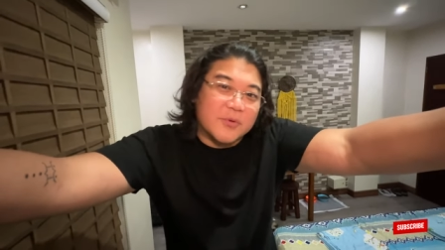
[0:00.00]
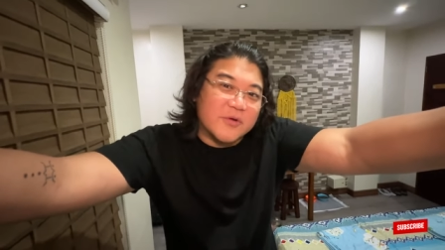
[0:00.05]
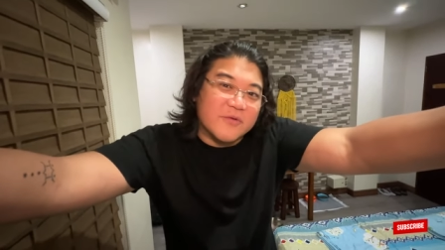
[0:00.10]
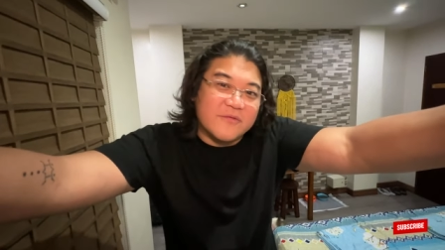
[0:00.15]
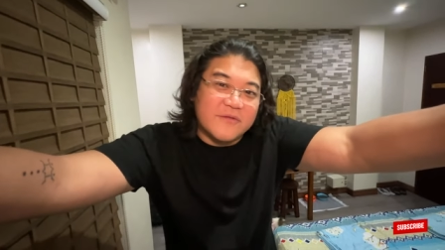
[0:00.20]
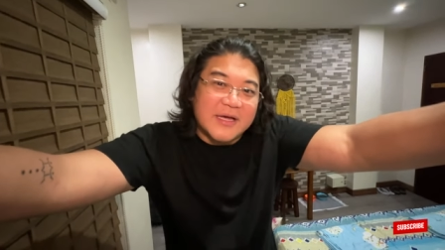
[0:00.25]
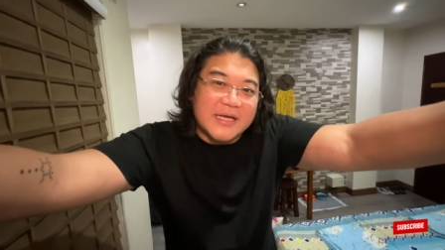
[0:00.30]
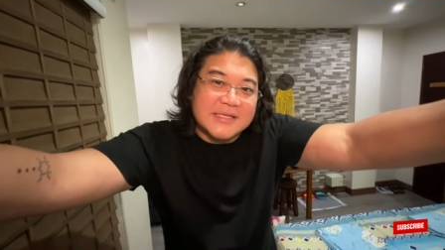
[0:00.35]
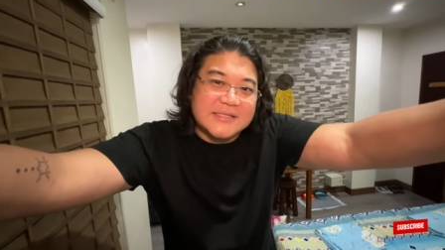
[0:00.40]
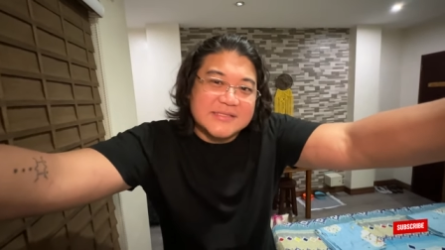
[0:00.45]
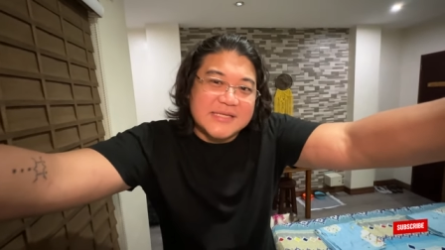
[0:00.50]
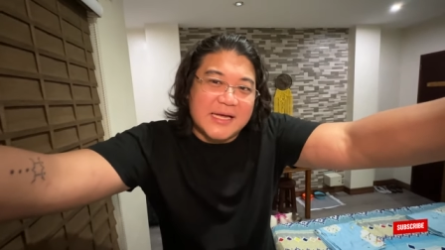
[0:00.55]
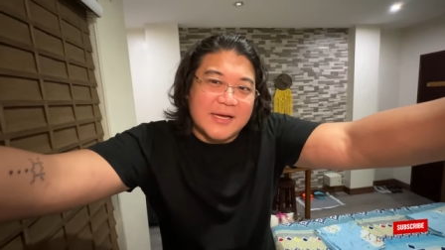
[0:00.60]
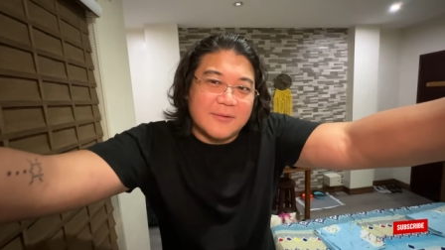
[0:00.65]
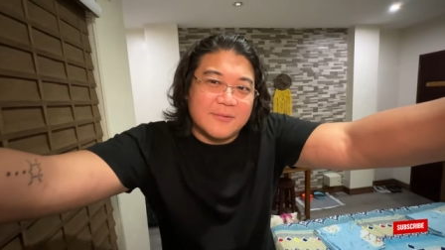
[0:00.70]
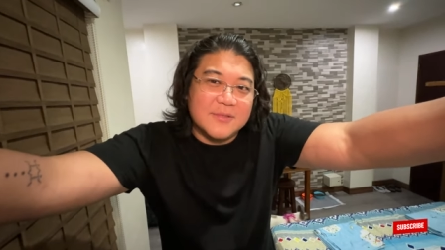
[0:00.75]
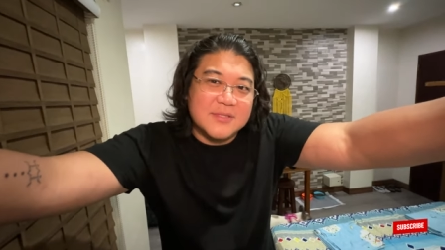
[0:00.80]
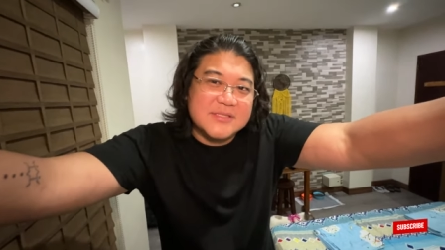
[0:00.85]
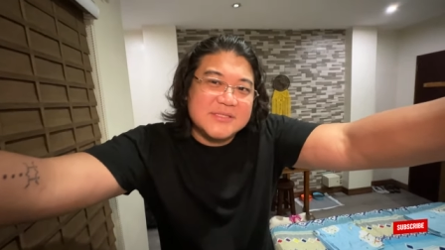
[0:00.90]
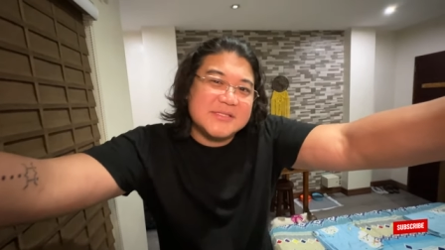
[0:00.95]
provide
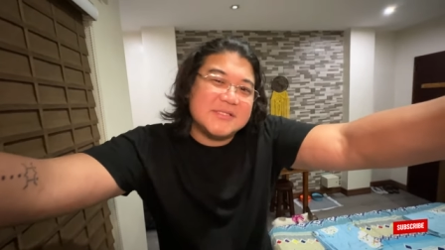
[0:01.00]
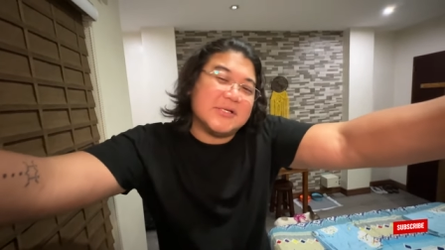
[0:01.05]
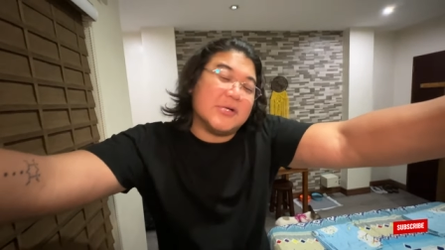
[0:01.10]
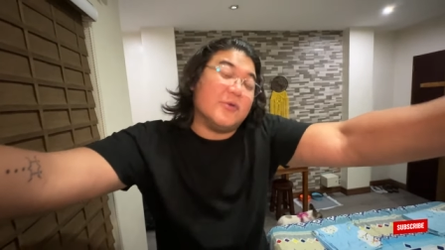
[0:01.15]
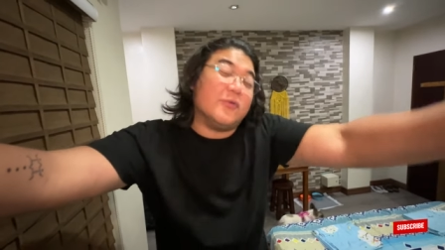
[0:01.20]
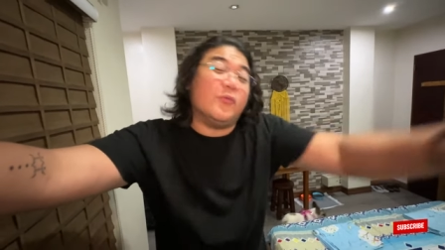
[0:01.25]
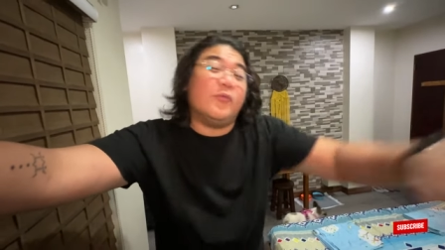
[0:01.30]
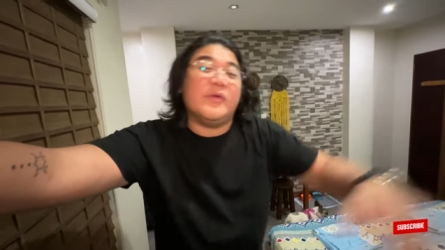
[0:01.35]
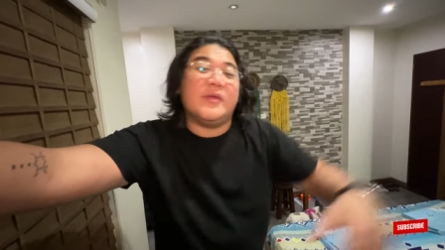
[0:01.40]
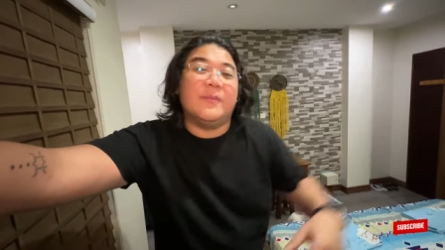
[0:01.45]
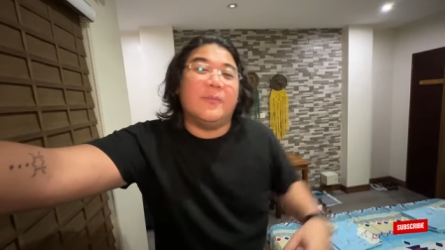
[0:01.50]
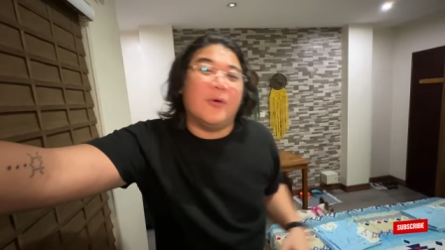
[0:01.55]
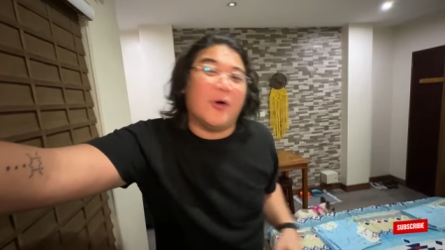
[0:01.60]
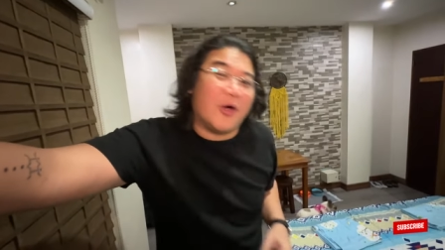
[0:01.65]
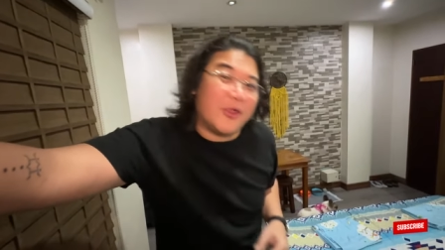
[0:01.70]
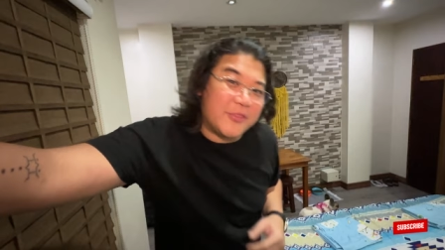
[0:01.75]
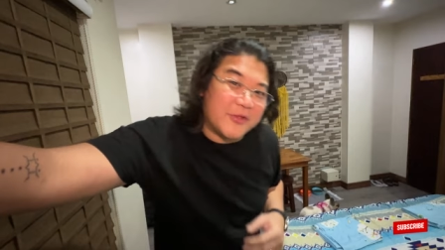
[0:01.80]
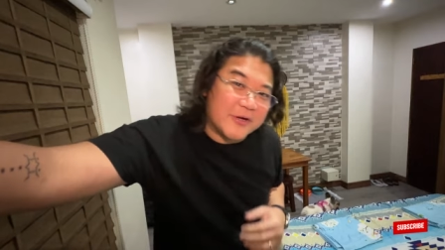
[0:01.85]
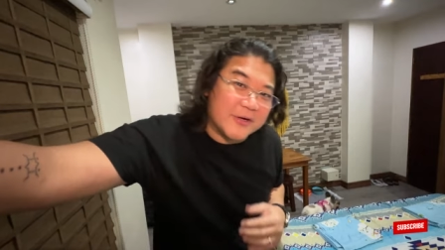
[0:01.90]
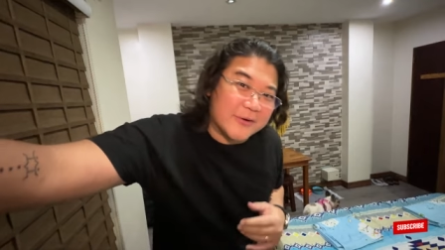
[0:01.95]
towels, so we
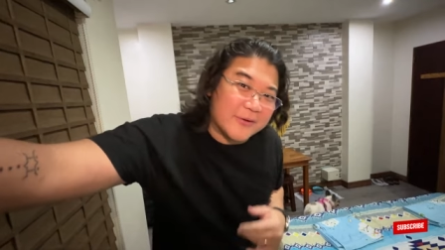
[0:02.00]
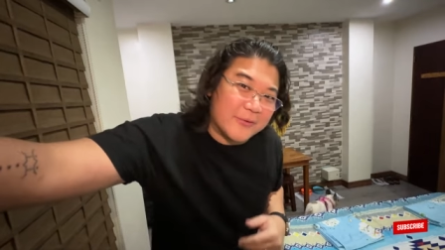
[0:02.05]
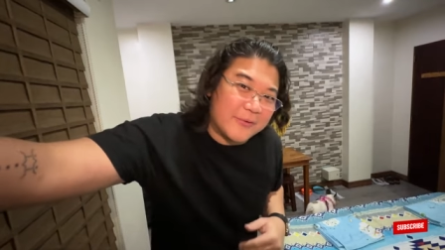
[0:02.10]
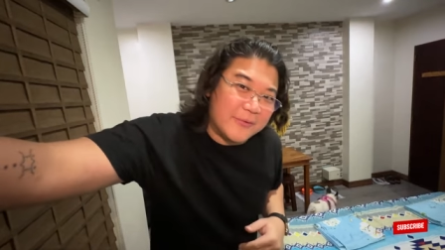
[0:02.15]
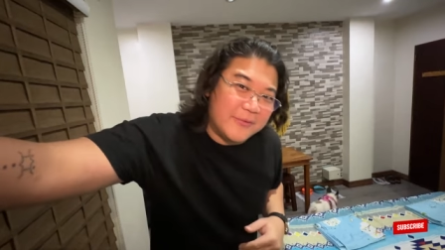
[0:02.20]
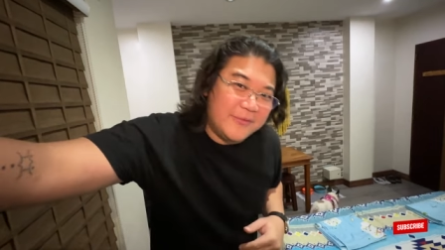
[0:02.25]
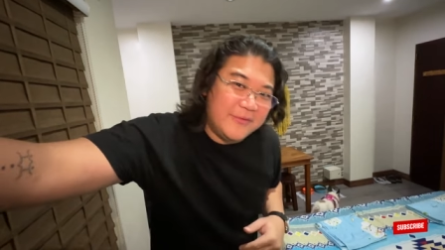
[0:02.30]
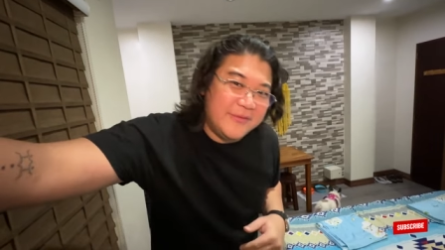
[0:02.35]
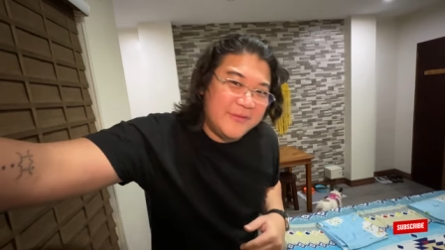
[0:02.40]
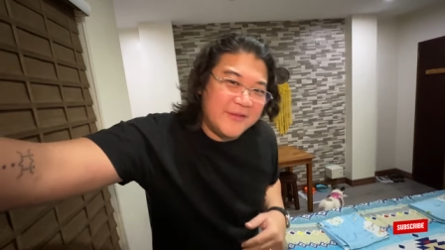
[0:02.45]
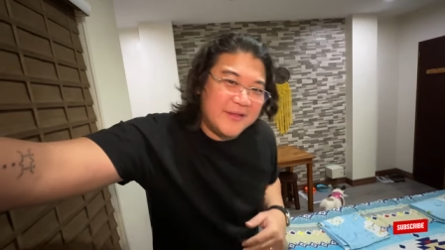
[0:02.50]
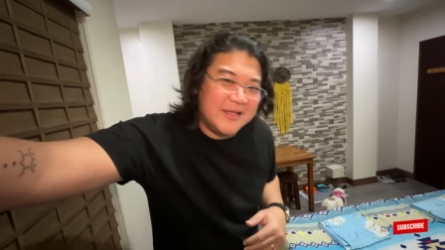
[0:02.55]
brought our own.